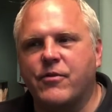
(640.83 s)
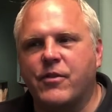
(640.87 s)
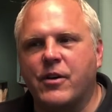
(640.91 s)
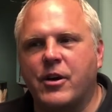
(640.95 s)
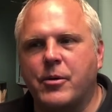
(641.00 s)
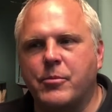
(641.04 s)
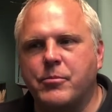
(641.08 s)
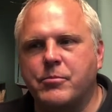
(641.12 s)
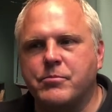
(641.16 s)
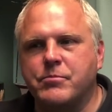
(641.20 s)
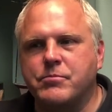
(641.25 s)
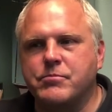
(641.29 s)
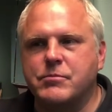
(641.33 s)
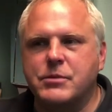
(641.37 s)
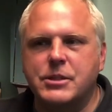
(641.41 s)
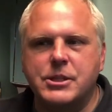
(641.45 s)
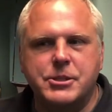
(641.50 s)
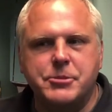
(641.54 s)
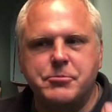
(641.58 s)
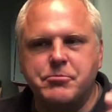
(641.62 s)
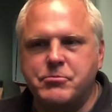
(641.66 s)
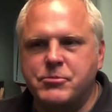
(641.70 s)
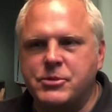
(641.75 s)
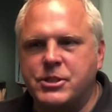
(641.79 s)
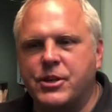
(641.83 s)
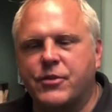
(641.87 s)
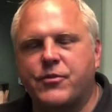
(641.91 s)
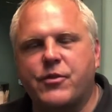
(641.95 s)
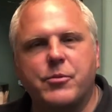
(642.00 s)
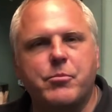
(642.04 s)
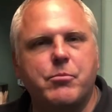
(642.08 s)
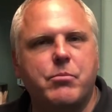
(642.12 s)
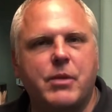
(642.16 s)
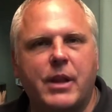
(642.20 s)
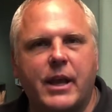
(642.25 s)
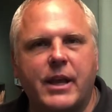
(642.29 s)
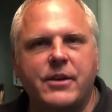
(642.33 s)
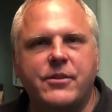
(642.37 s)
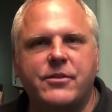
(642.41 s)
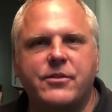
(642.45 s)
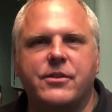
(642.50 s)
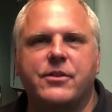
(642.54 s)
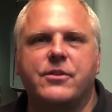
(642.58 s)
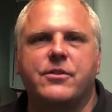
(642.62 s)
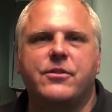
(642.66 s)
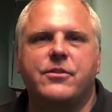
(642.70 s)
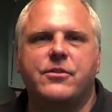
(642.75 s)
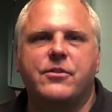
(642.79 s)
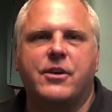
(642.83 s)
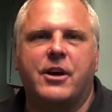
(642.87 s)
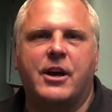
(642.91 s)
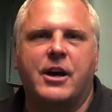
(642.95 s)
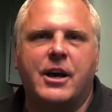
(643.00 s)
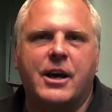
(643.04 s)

from different places.